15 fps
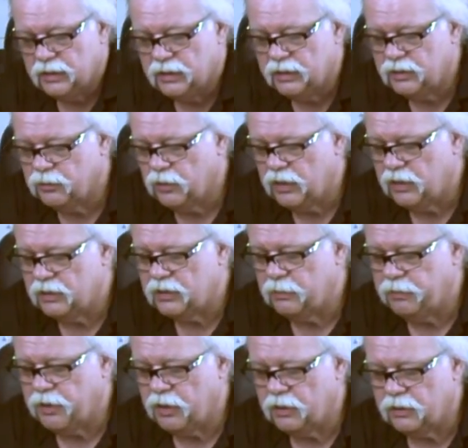as well as the
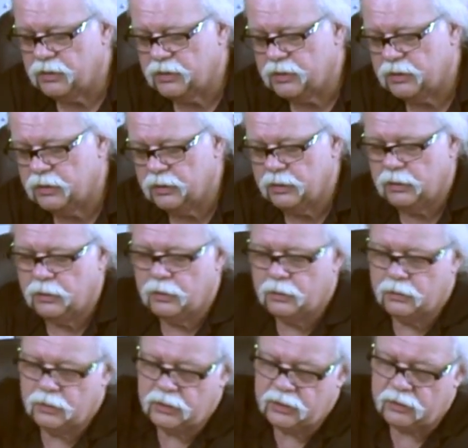parts.
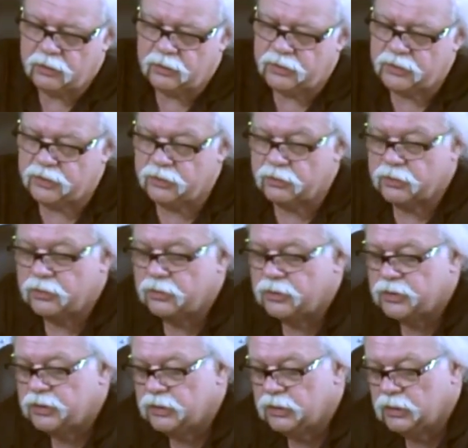And get those
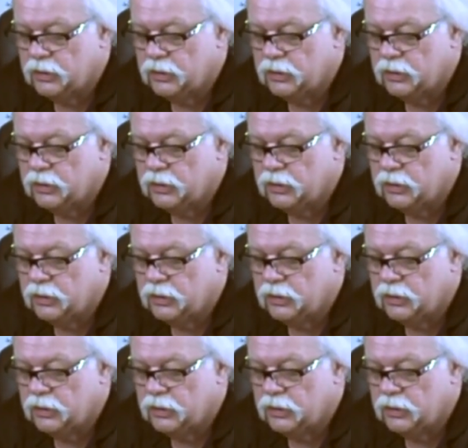screws